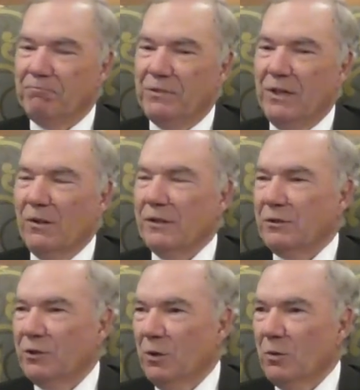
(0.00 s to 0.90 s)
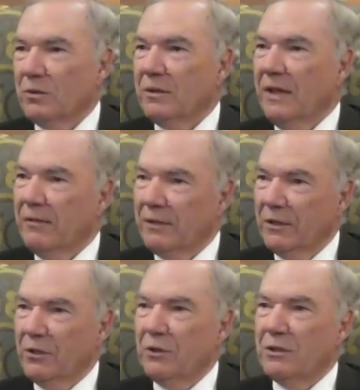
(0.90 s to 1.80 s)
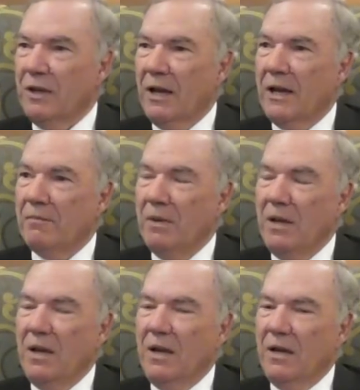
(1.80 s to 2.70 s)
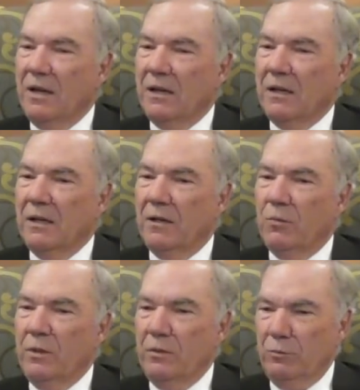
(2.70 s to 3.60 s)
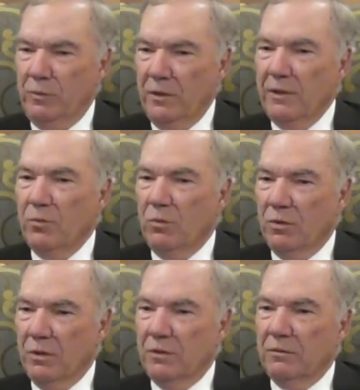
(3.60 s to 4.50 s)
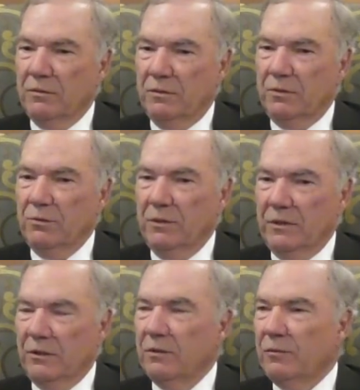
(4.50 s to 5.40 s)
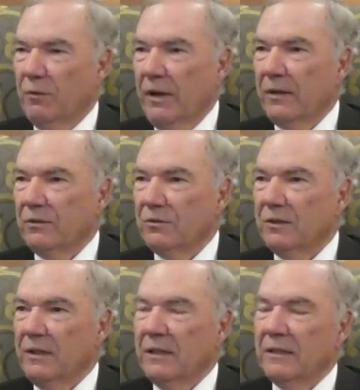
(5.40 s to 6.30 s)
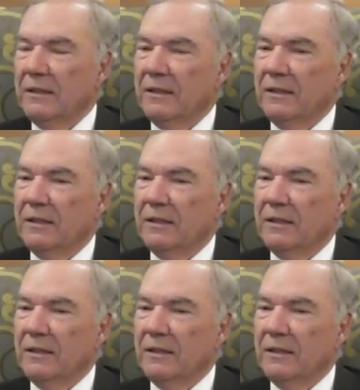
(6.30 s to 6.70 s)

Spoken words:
telling jokes and having a good time. We really were truly good friends, and